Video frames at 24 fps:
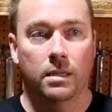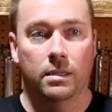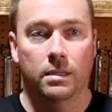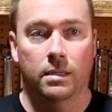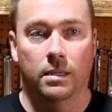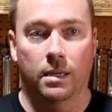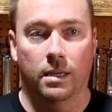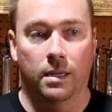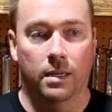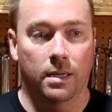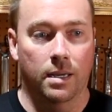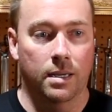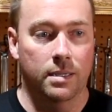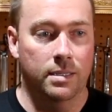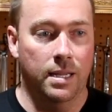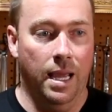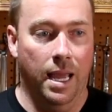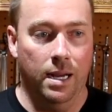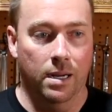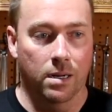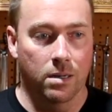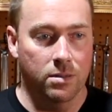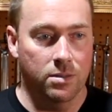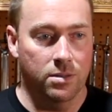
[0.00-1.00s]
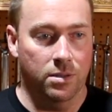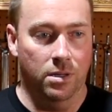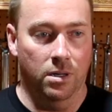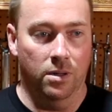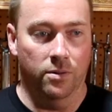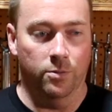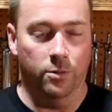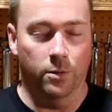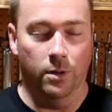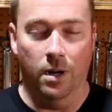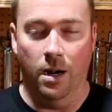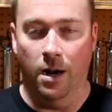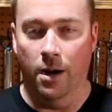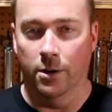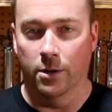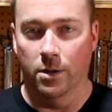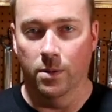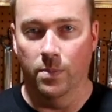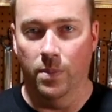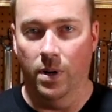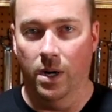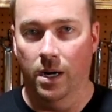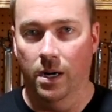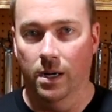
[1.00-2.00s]
a day or so for
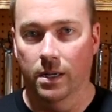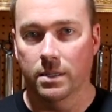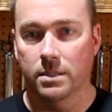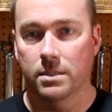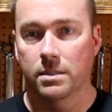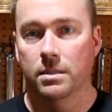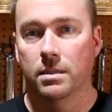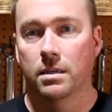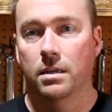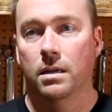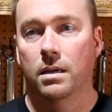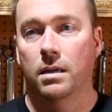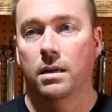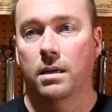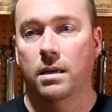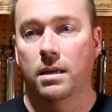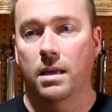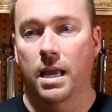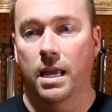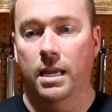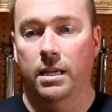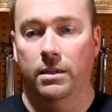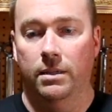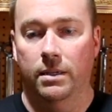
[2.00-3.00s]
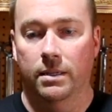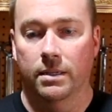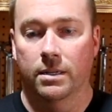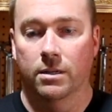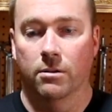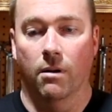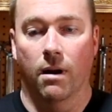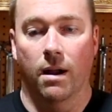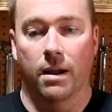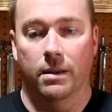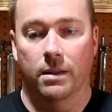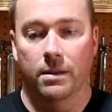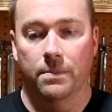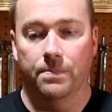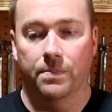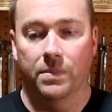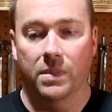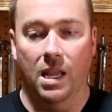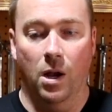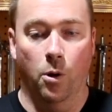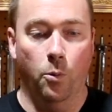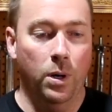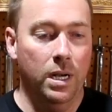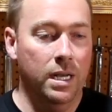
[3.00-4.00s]
$100, and you need to grind it.
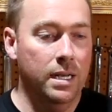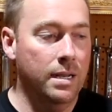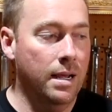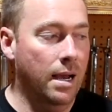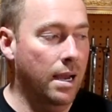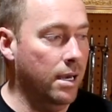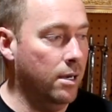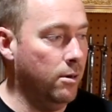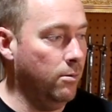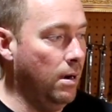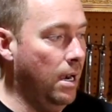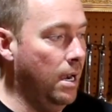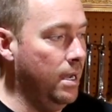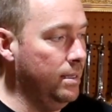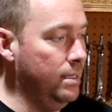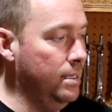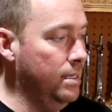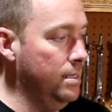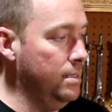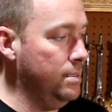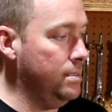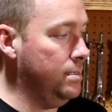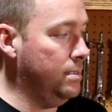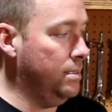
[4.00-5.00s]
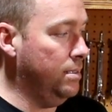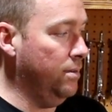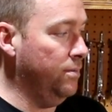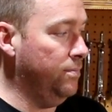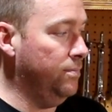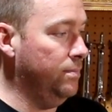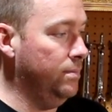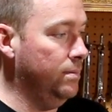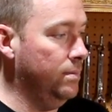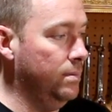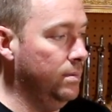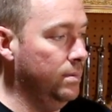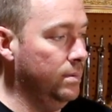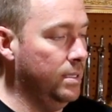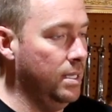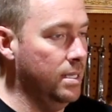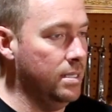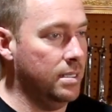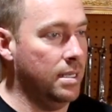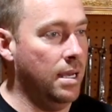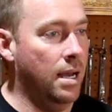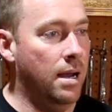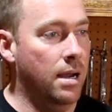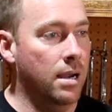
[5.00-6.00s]
Now, we did not grind this.
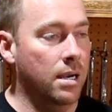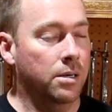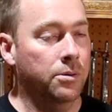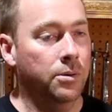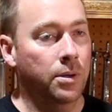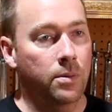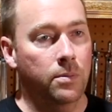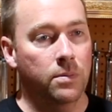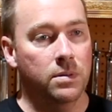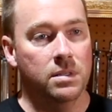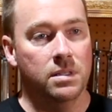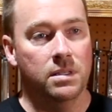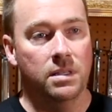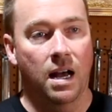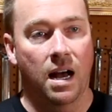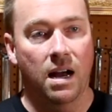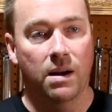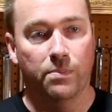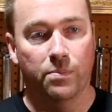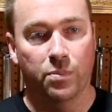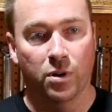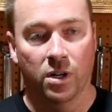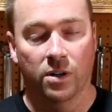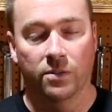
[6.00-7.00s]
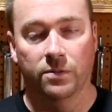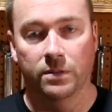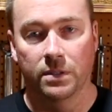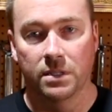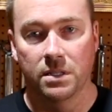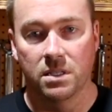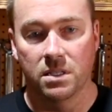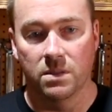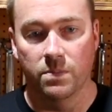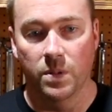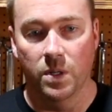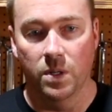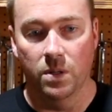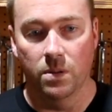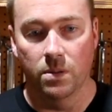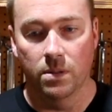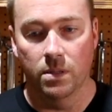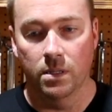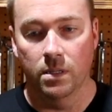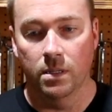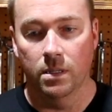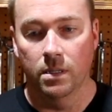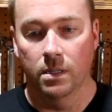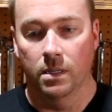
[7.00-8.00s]
This concrete was not perfectly smooth.
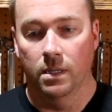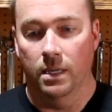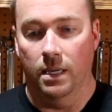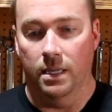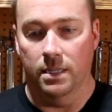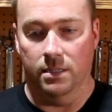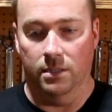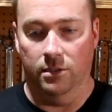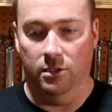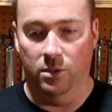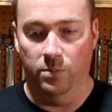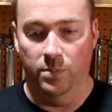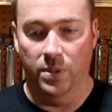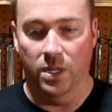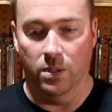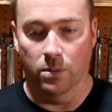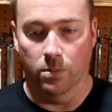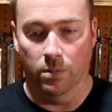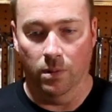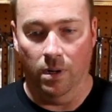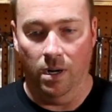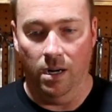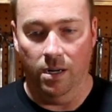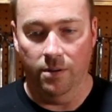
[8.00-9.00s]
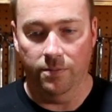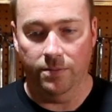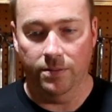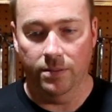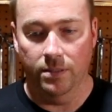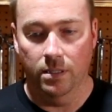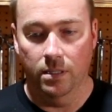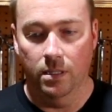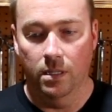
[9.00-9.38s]
It's a little bit rough,